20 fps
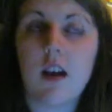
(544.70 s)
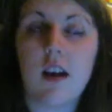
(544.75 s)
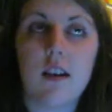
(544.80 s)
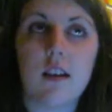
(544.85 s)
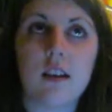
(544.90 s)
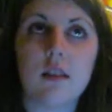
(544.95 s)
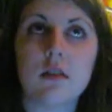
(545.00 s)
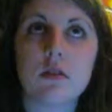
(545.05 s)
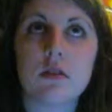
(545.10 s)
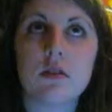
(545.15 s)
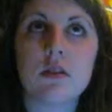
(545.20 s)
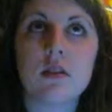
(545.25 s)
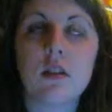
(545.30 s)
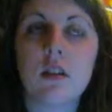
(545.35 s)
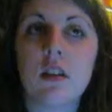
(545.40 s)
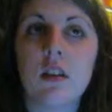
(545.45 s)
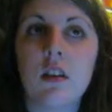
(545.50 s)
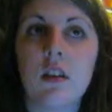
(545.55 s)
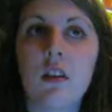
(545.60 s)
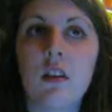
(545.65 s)
and
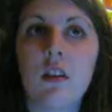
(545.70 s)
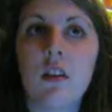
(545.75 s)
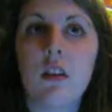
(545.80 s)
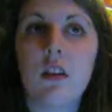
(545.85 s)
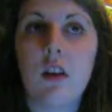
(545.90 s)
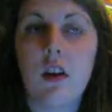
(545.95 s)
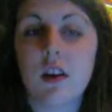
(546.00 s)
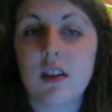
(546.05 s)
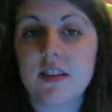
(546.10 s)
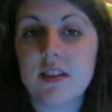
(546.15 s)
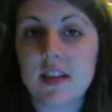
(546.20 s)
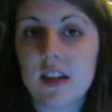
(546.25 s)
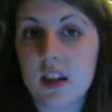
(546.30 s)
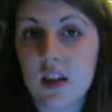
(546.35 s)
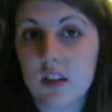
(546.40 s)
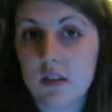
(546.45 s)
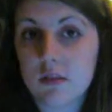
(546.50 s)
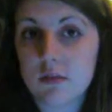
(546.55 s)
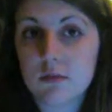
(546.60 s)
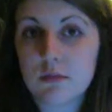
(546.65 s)

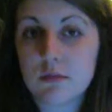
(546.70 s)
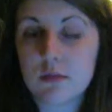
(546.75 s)
lighting